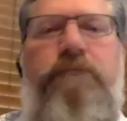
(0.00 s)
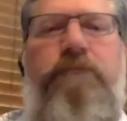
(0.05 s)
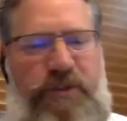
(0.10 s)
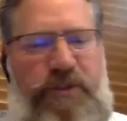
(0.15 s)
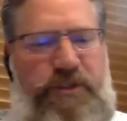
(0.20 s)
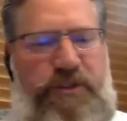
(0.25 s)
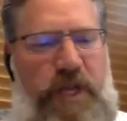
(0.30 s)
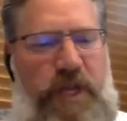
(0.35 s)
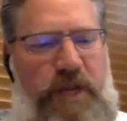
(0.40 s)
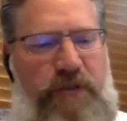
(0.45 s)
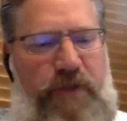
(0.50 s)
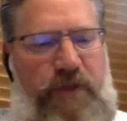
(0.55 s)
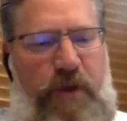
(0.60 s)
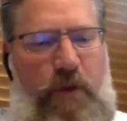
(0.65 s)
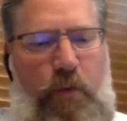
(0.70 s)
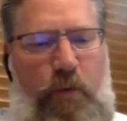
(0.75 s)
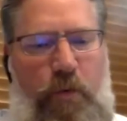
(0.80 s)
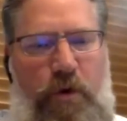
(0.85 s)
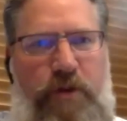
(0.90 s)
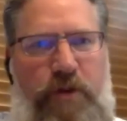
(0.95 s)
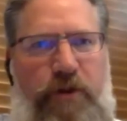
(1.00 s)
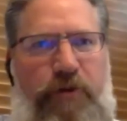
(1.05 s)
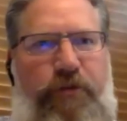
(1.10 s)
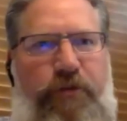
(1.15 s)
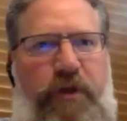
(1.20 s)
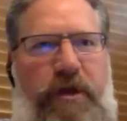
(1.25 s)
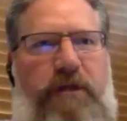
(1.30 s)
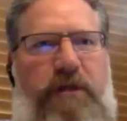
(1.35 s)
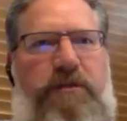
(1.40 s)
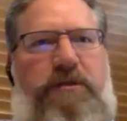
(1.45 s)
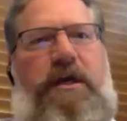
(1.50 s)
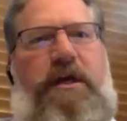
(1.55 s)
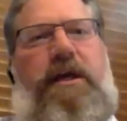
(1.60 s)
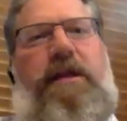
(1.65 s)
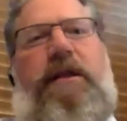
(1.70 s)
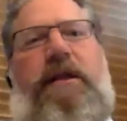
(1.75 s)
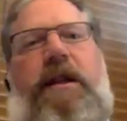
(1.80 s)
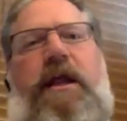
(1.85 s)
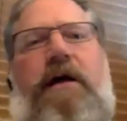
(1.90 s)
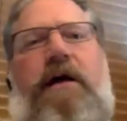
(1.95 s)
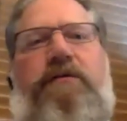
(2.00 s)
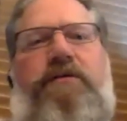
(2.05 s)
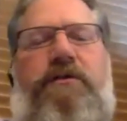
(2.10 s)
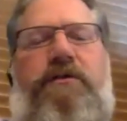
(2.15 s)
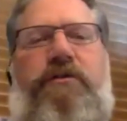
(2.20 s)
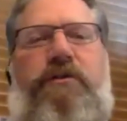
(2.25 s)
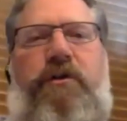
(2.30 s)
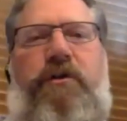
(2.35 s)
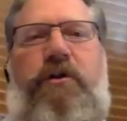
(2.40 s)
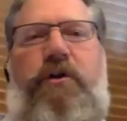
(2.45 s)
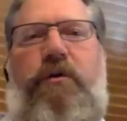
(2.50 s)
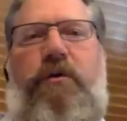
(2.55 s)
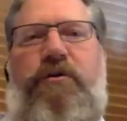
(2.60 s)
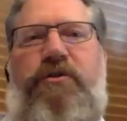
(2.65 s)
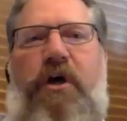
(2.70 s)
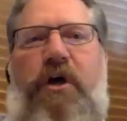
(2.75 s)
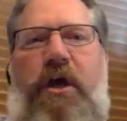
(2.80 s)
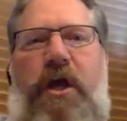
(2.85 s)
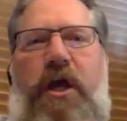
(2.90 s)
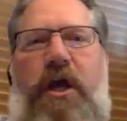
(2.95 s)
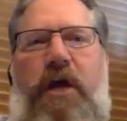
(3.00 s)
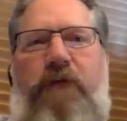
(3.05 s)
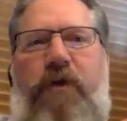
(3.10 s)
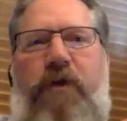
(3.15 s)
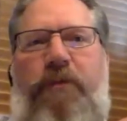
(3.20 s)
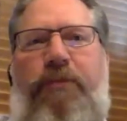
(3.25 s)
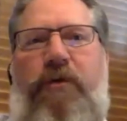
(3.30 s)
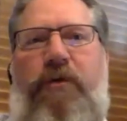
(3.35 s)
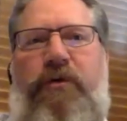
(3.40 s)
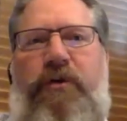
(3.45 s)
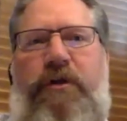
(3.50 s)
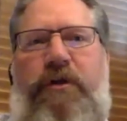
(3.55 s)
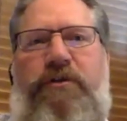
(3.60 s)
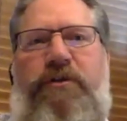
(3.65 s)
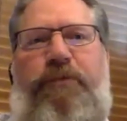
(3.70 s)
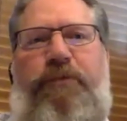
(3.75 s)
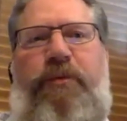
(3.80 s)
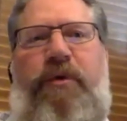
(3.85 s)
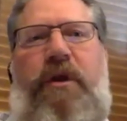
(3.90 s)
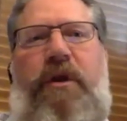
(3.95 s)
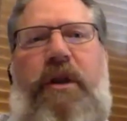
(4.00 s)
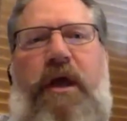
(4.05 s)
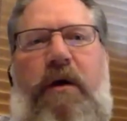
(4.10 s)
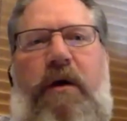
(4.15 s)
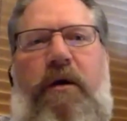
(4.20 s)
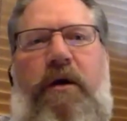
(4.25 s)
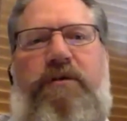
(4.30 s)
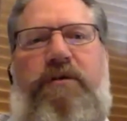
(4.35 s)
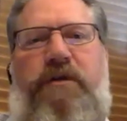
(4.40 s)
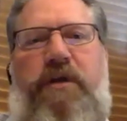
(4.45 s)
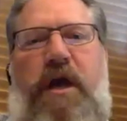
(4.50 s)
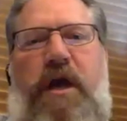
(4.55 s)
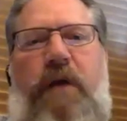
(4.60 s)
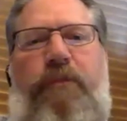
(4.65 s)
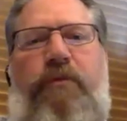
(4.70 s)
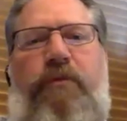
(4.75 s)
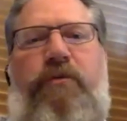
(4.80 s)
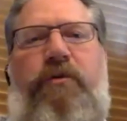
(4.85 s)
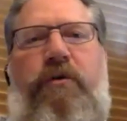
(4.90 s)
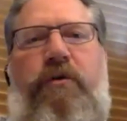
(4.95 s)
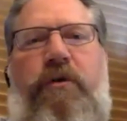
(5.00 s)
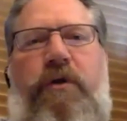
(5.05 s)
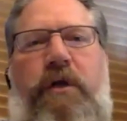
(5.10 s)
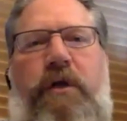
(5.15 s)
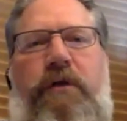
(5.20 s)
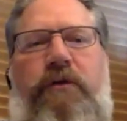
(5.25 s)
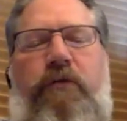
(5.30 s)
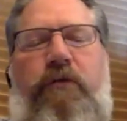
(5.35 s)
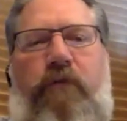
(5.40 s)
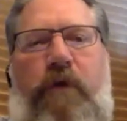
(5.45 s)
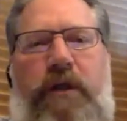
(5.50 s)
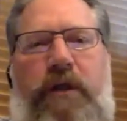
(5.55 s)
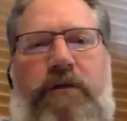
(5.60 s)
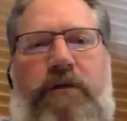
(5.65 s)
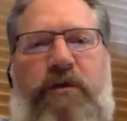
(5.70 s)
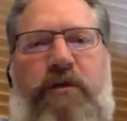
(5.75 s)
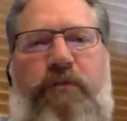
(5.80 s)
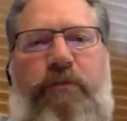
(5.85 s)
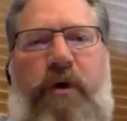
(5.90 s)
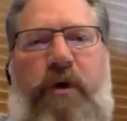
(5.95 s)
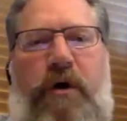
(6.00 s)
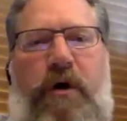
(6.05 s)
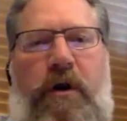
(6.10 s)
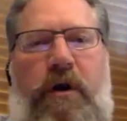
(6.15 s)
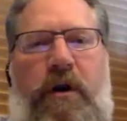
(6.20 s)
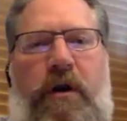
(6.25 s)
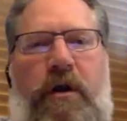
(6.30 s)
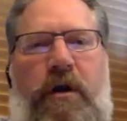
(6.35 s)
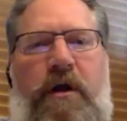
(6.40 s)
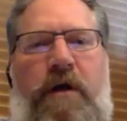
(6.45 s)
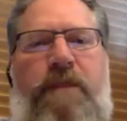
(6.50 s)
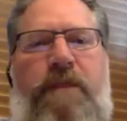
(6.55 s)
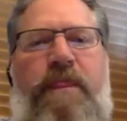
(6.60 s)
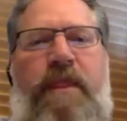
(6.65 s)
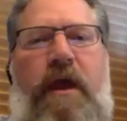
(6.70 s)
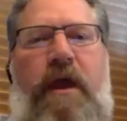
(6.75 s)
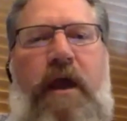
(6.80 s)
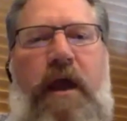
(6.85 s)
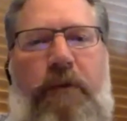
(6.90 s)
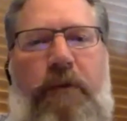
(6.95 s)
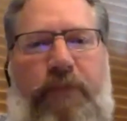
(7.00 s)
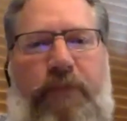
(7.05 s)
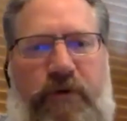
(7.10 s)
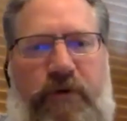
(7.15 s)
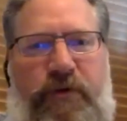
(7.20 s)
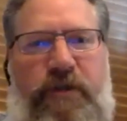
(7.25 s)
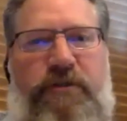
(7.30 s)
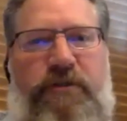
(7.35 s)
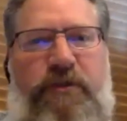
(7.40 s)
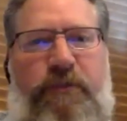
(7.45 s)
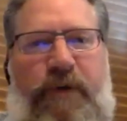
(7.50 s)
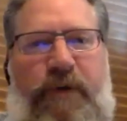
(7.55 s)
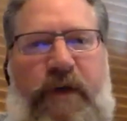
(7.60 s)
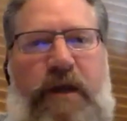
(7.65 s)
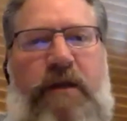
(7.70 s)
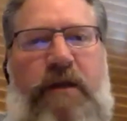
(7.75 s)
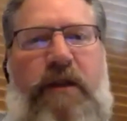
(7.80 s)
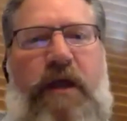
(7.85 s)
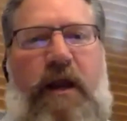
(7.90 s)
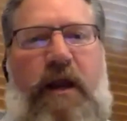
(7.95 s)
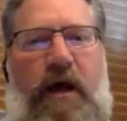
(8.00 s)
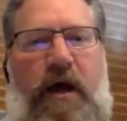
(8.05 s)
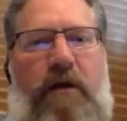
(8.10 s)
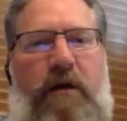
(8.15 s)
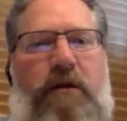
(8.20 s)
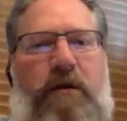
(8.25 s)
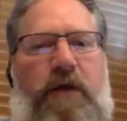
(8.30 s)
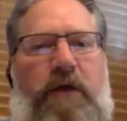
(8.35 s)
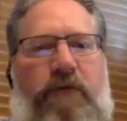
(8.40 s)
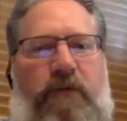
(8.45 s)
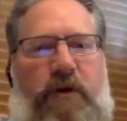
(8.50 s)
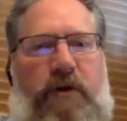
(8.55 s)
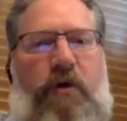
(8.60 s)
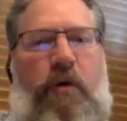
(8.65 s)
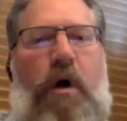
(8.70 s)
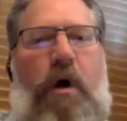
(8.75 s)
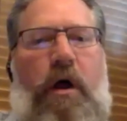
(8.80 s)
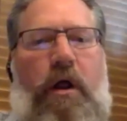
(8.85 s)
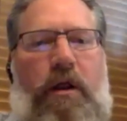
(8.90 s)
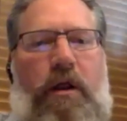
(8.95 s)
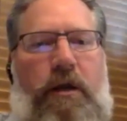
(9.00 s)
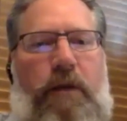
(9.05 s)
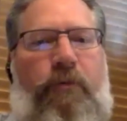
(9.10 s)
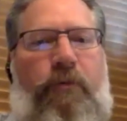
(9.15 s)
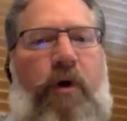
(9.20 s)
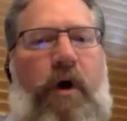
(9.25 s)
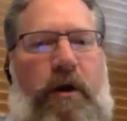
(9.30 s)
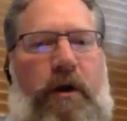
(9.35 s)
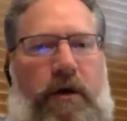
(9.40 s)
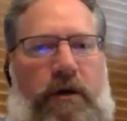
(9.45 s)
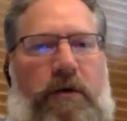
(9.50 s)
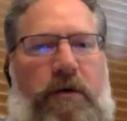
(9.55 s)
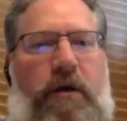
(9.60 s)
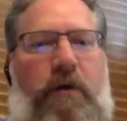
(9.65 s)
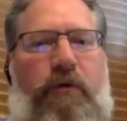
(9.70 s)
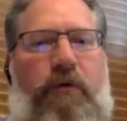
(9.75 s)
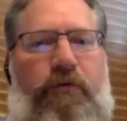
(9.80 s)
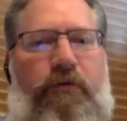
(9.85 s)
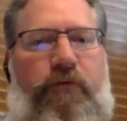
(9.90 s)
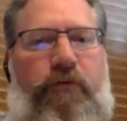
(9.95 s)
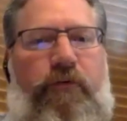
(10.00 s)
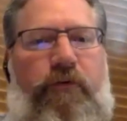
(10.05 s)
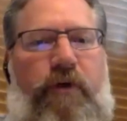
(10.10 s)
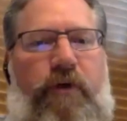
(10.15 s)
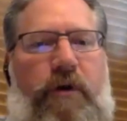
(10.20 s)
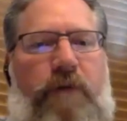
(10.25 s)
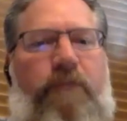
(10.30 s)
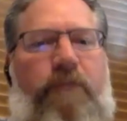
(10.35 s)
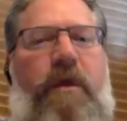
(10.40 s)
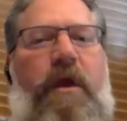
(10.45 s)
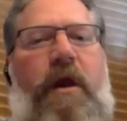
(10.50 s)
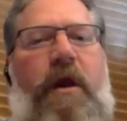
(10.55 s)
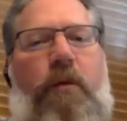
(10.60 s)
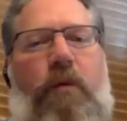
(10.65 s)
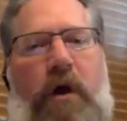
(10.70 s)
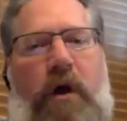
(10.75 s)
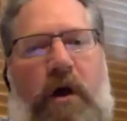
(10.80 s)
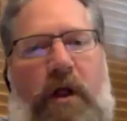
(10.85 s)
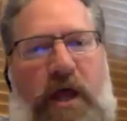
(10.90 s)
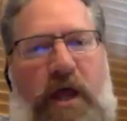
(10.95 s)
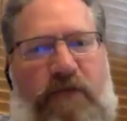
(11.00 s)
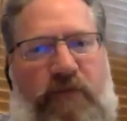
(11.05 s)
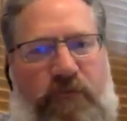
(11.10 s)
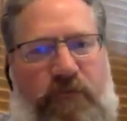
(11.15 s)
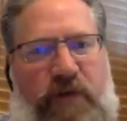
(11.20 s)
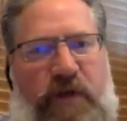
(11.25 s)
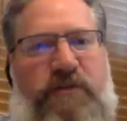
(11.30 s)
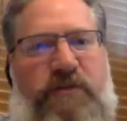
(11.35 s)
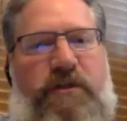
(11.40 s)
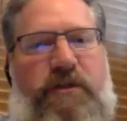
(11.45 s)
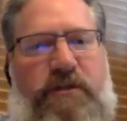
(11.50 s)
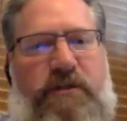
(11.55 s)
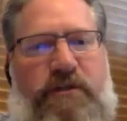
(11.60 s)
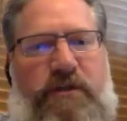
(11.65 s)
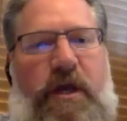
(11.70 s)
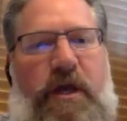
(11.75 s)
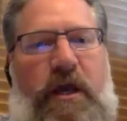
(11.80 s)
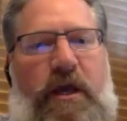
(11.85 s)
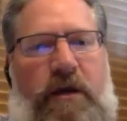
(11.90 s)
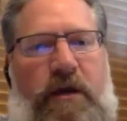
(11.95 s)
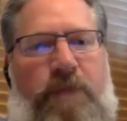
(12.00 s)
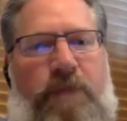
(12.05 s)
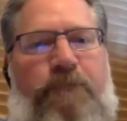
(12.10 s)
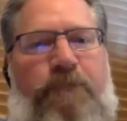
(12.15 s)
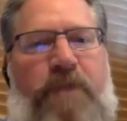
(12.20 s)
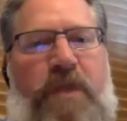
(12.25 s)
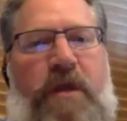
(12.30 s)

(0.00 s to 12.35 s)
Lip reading: simply state that one of the things that it allows us to do is every participant now has the opportunity to raise the bar and participate in that higher level of quality product going through there. And we all have a vested stake.